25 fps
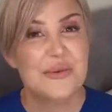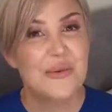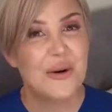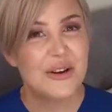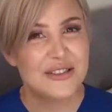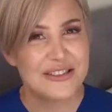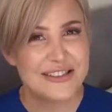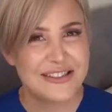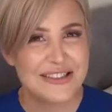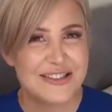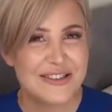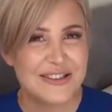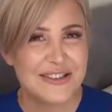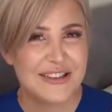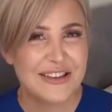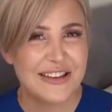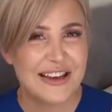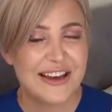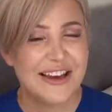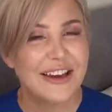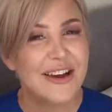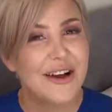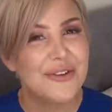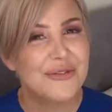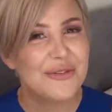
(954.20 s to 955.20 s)
what did you
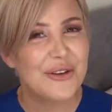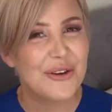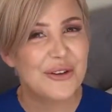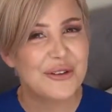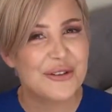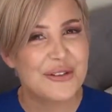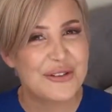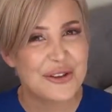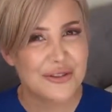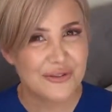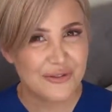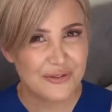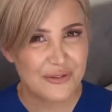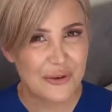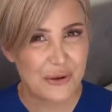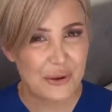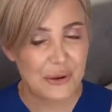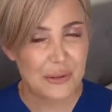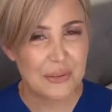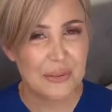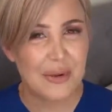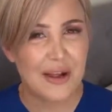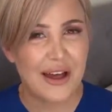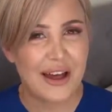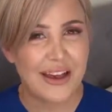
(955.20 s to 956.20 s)
think of those
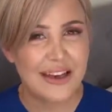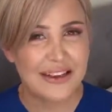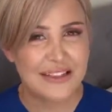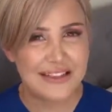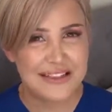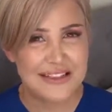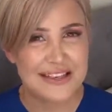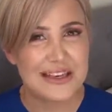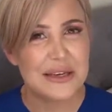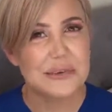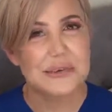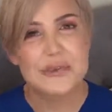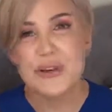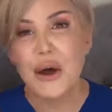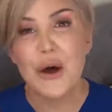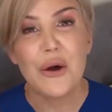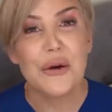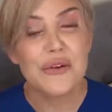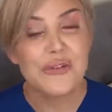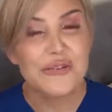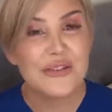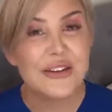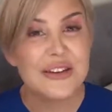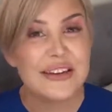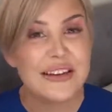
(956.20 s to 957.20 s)
foreplay tips?
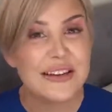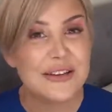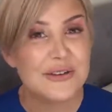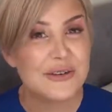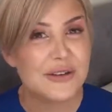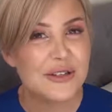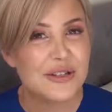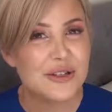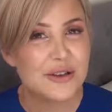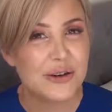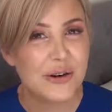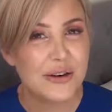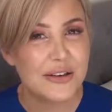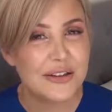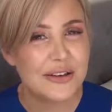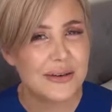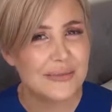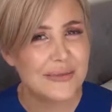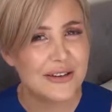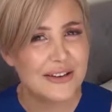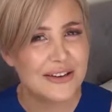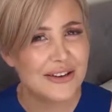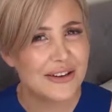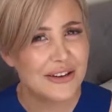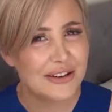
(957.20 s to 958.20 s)
Hopefully you enjoyed
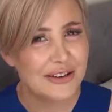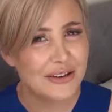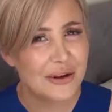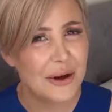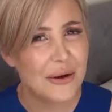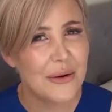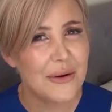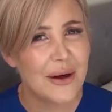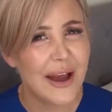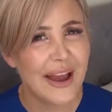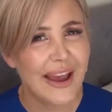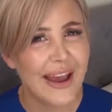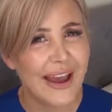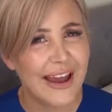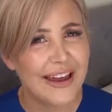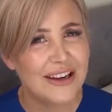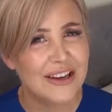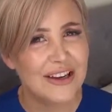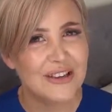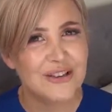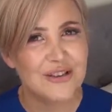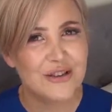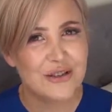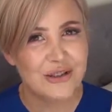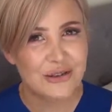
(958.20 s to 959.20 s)
them and you're going to go ahead
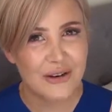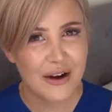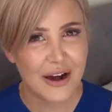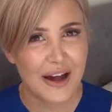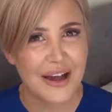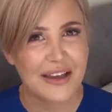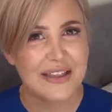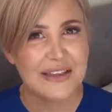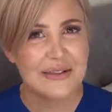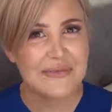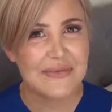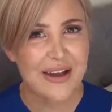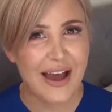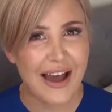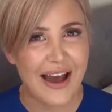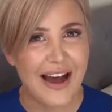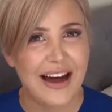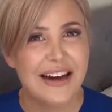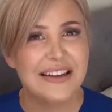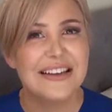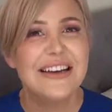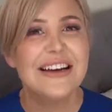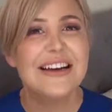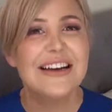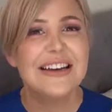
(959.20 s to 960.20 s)
and try them
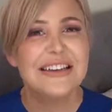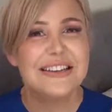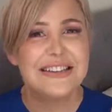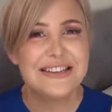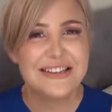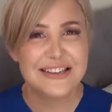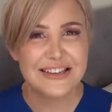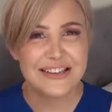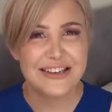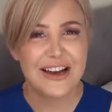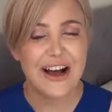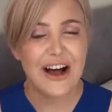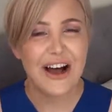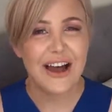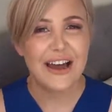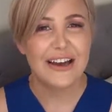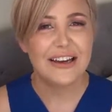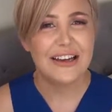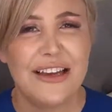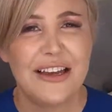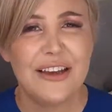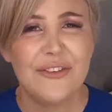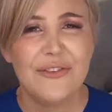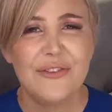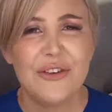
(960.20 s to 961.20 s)
out
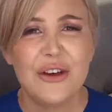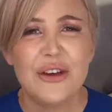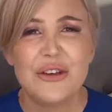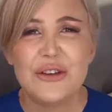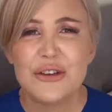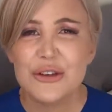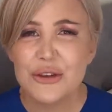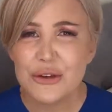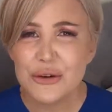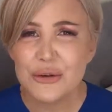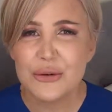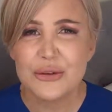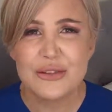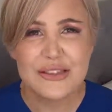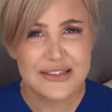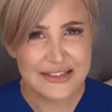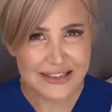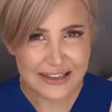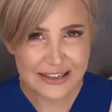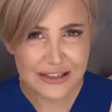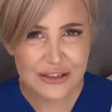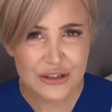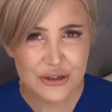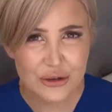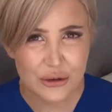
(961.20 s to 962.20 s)
tonight. If you
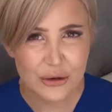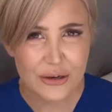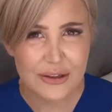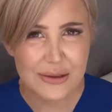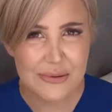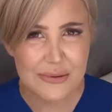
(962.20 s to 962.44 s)
did enjoy